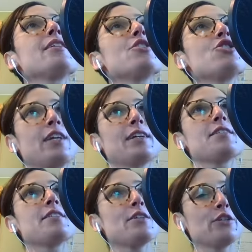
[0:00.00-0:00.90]

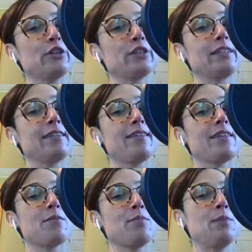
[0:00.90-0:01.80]
chances are good
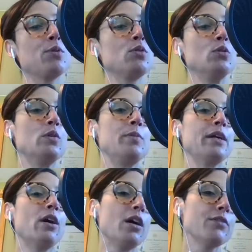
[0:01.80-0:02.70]
that the people who would
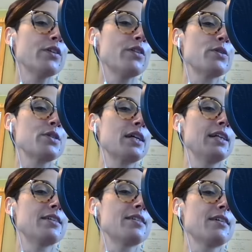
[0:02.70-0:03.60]
be offered those
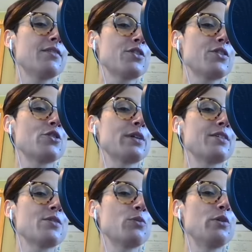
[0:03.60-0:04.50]
kinds of
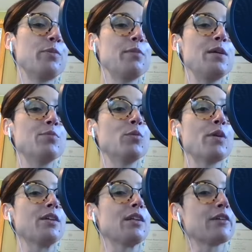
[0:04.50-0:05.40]
surgeries would be people with
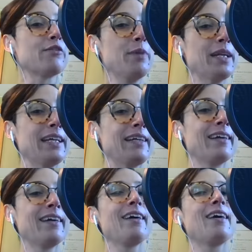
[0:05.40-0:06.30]
a lot of money,
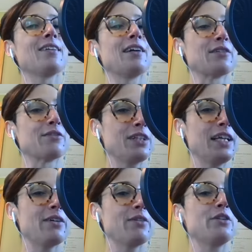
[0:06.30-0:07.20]
a lot of
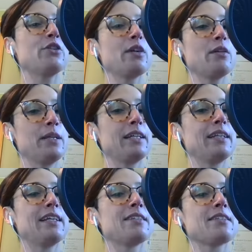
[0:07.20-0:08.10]
clout, you know what I mean?
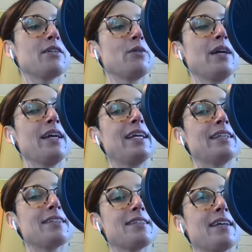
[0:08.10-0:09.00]
And so, in a
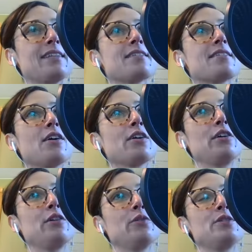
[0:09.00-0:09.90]
sense, are
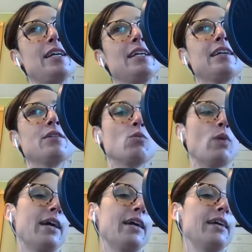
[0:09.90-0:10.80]
you taking
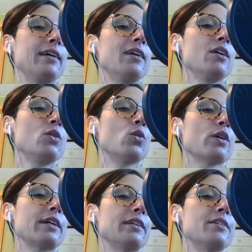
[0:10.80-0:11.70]
away
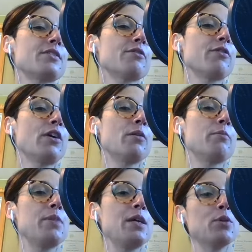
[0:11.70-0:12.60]
organs
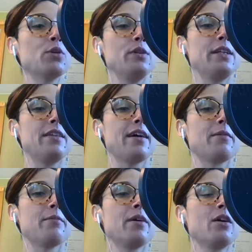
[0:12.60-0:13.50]
from people who need
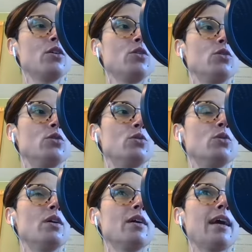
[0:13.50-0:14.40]
them
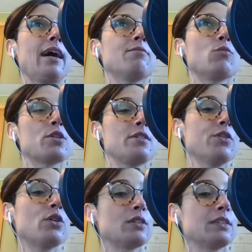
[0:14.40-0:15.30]
who have more
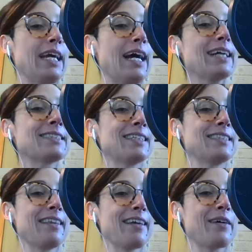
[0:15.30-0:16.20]
difficulty
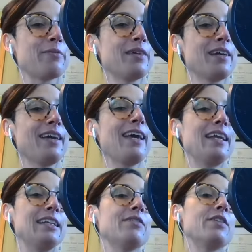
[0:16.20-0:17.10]
accessing them
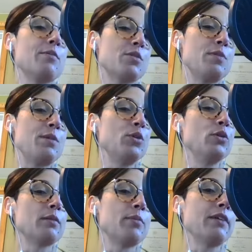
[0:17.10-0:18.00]
and giving them to people who
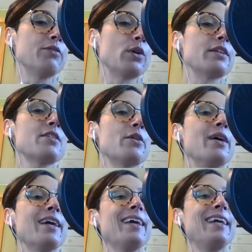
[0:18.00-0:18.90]
can pay for it? So,
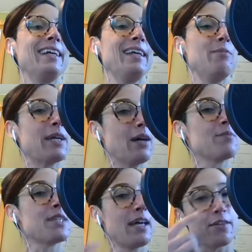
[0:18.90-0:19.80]
it, it becomes
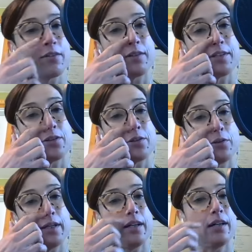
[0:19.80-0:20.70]
an ethical issue
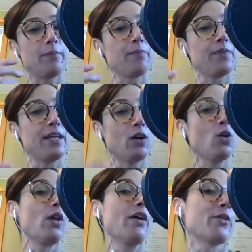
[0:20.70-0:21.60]
um, in a
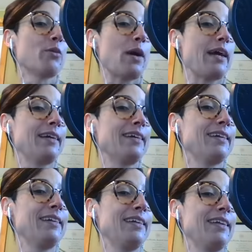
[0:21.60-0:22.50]
whole other way.
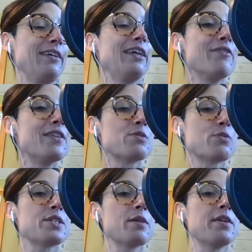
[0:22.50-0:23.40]
If this were
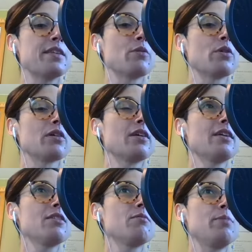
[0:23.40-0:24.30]
something that were
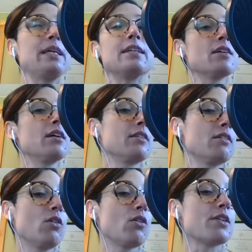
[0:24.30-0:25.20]
being done
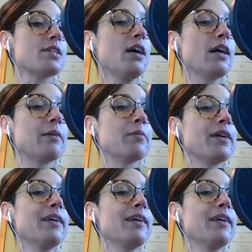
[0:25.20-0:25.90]
all the time,